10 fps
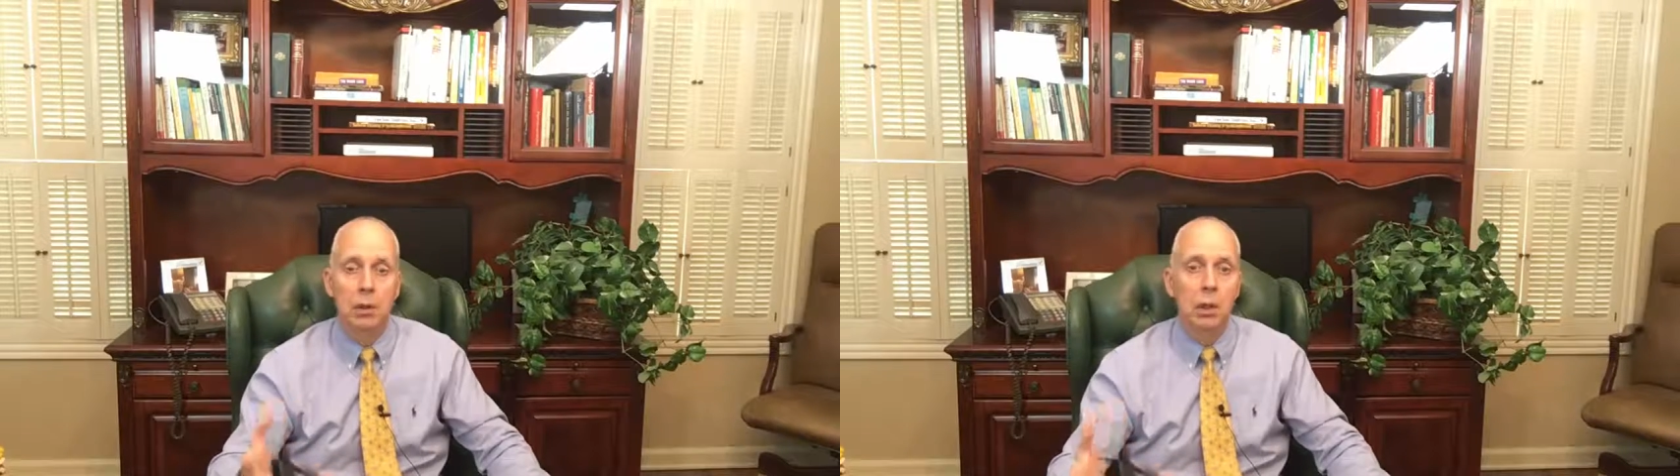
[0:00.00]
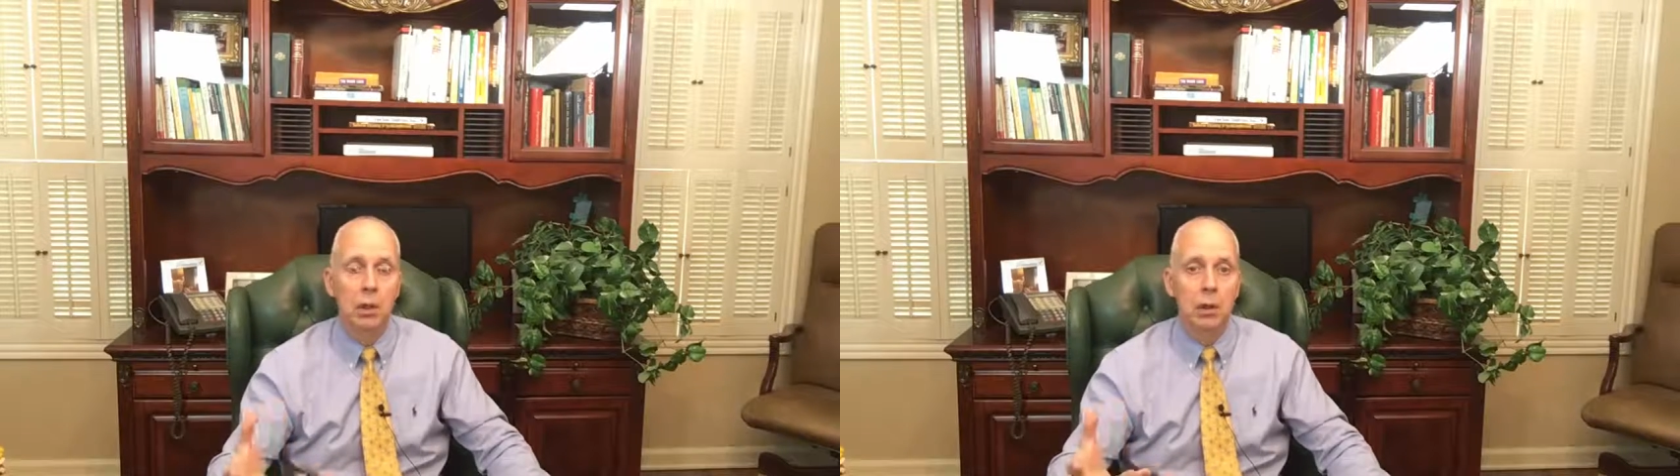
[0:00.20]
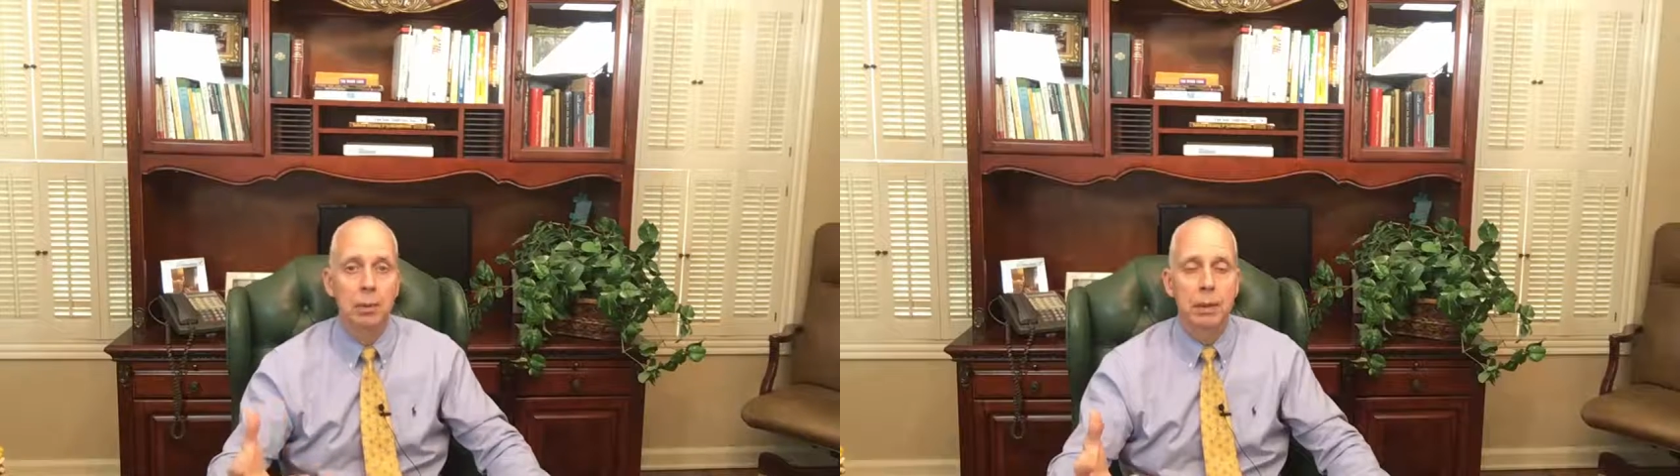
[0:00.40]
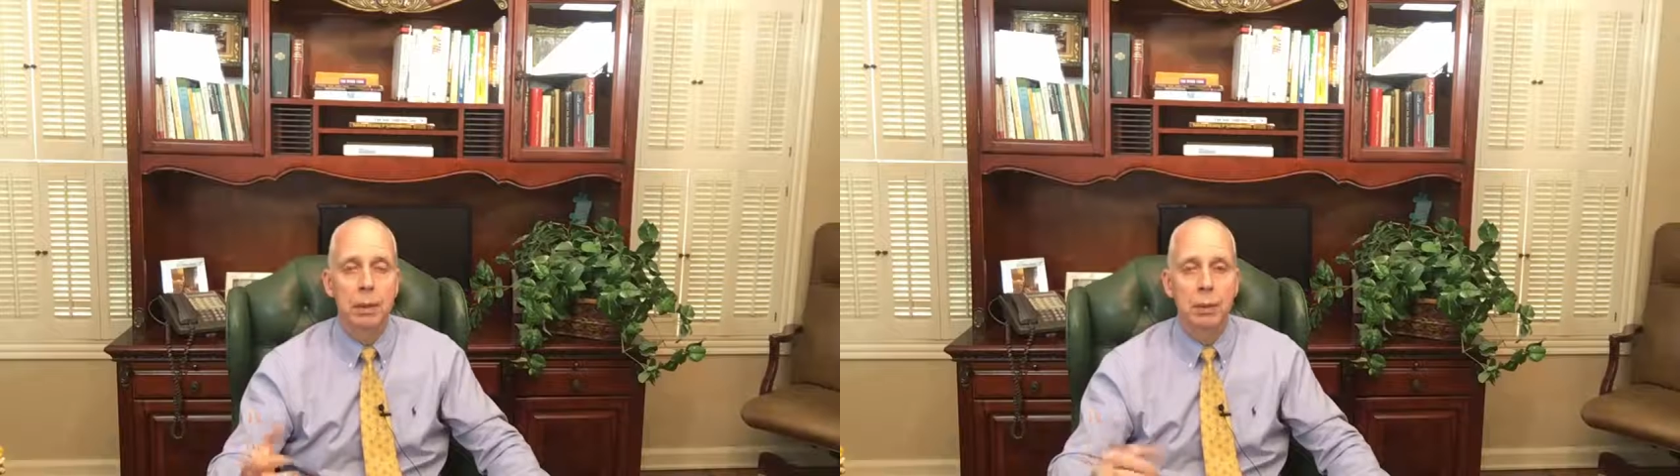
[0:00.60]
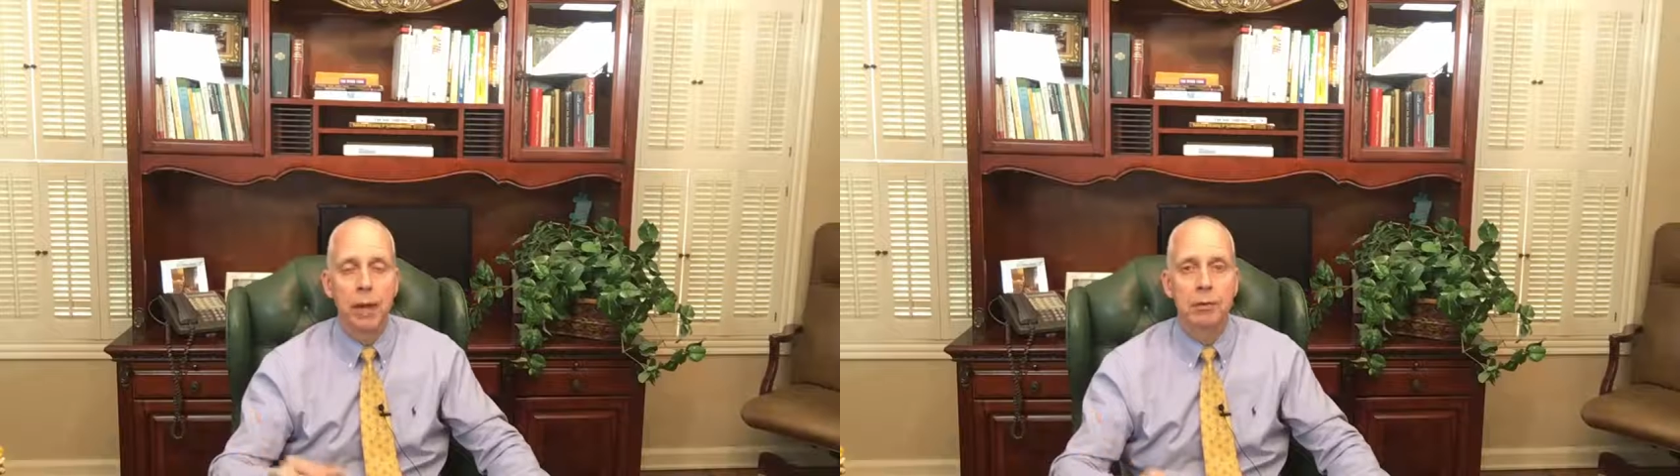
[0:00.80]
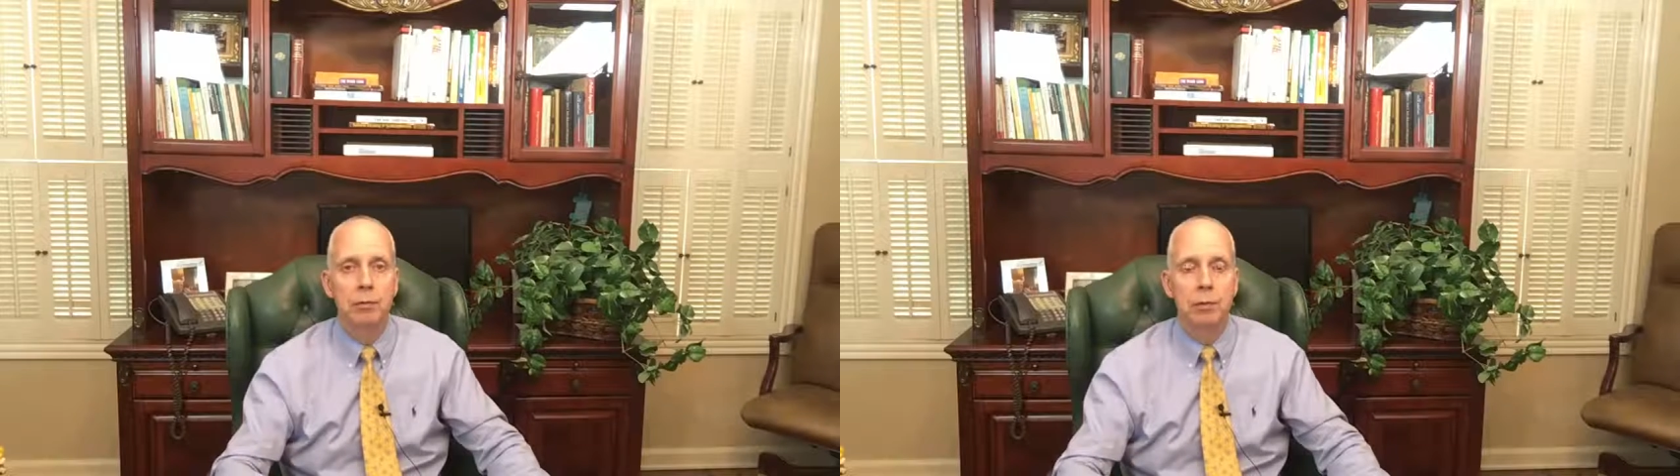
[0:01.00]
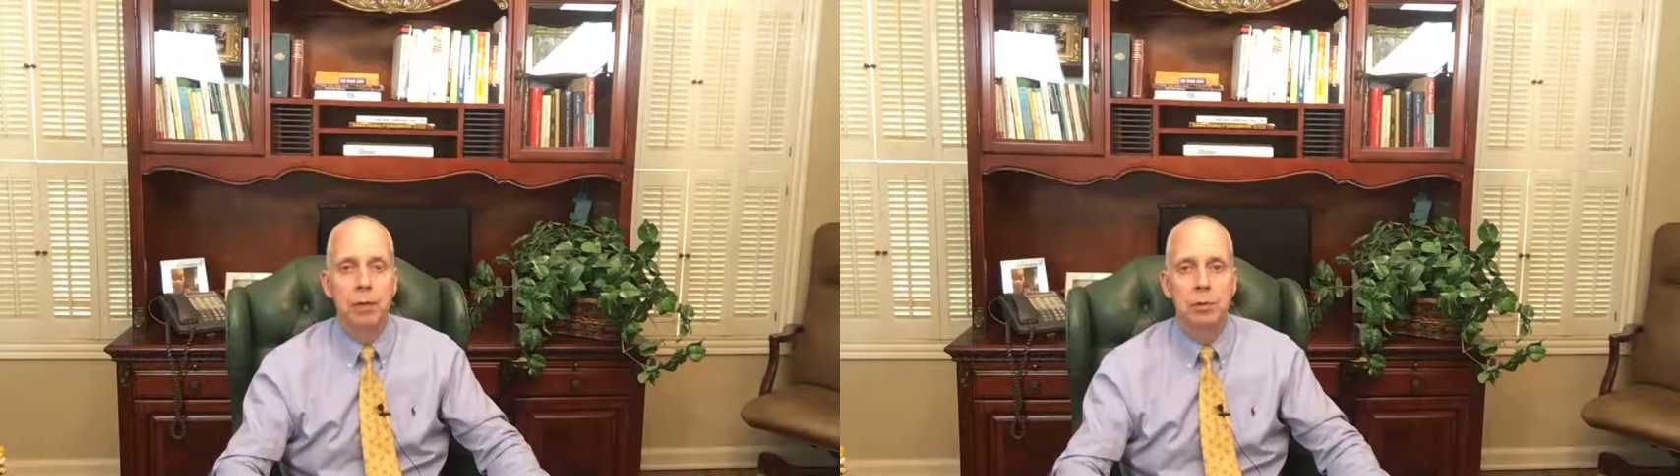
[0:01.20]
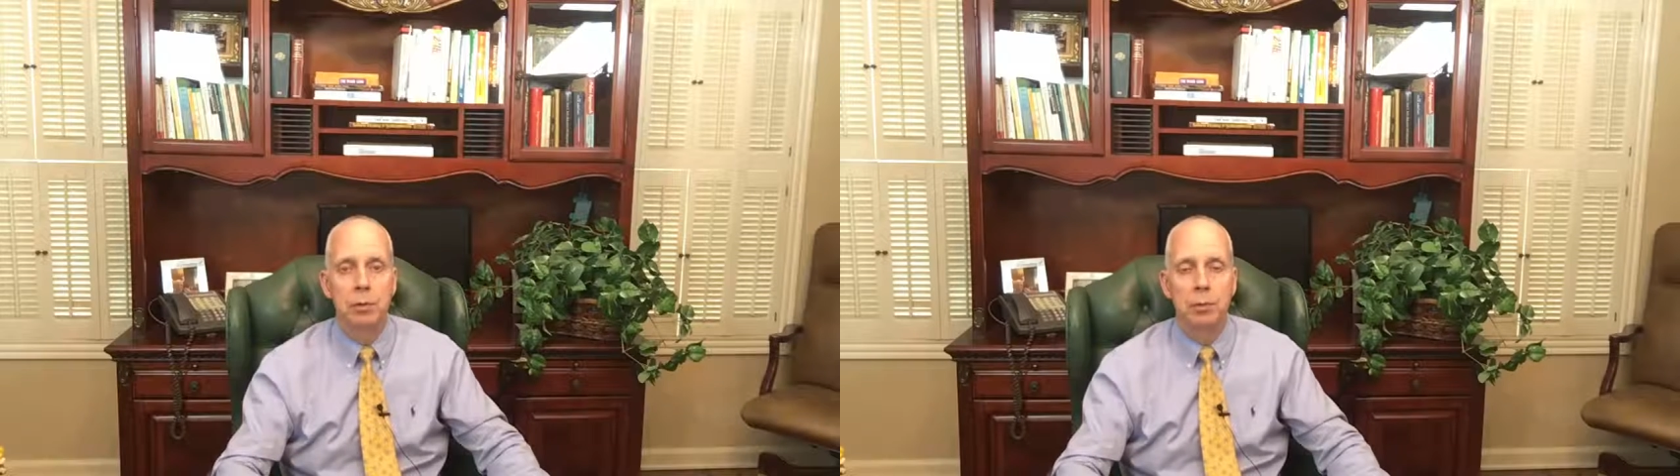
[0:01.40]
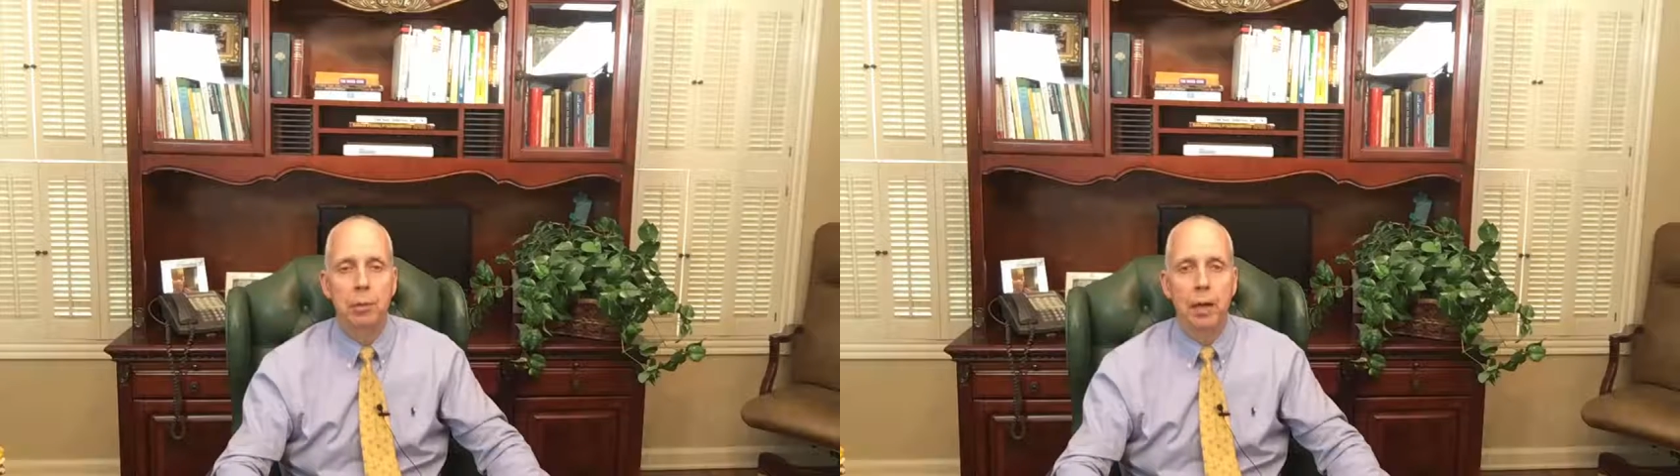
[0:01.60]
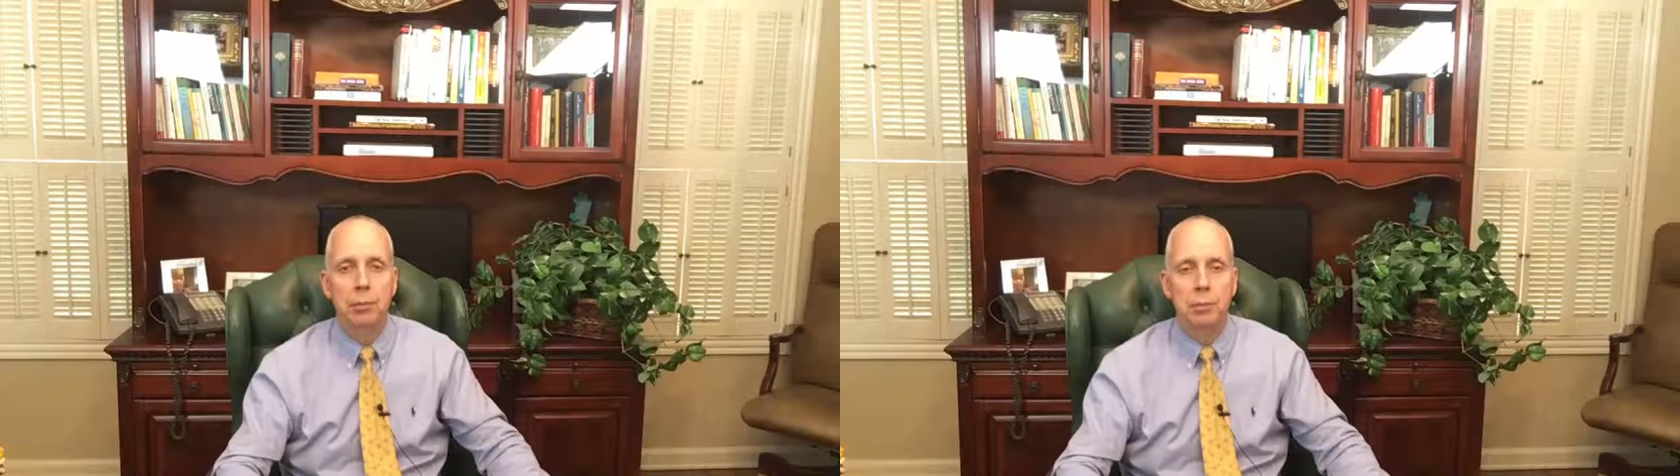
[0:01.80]
It could be that you have inflammatory
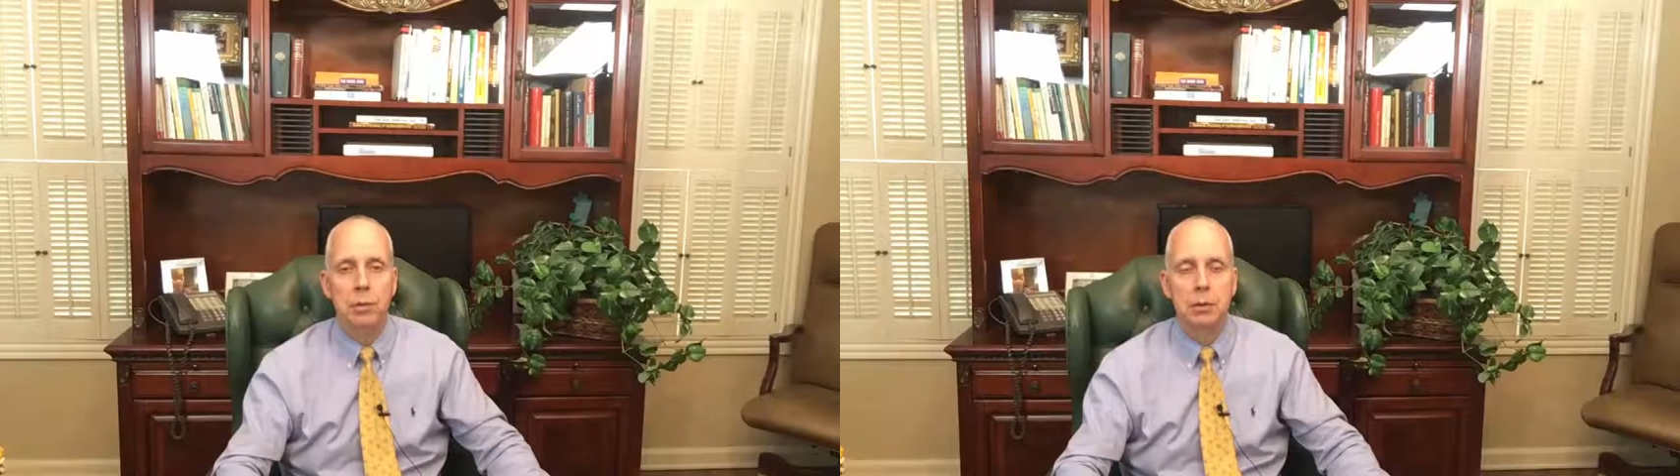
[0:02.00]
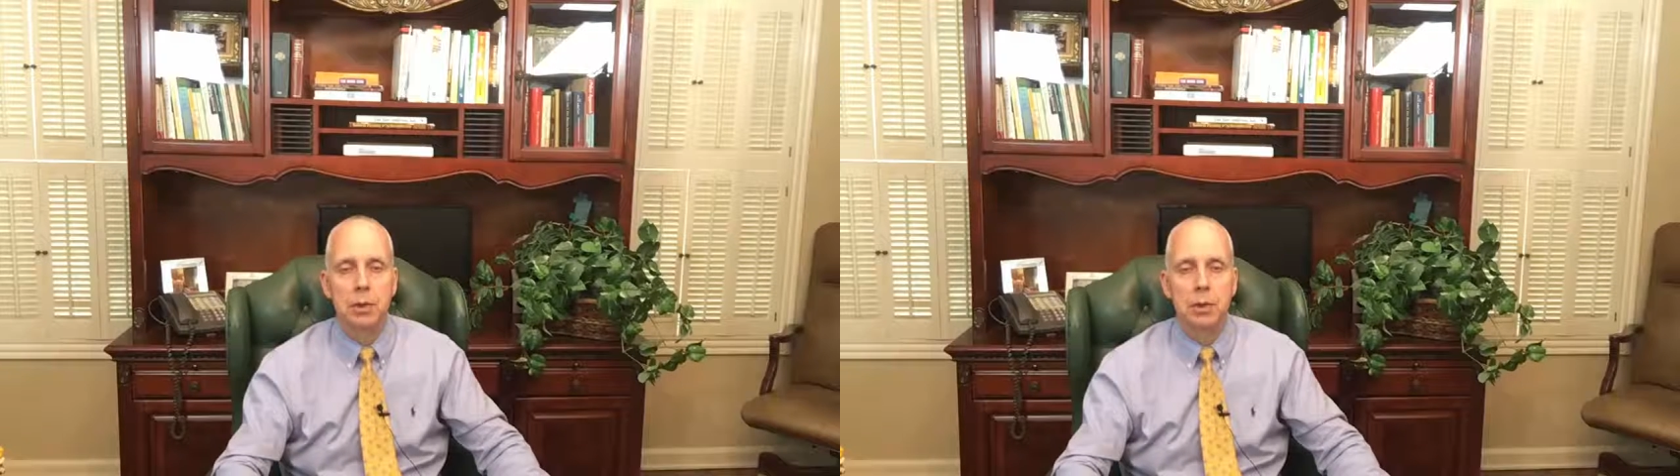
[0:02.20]
problems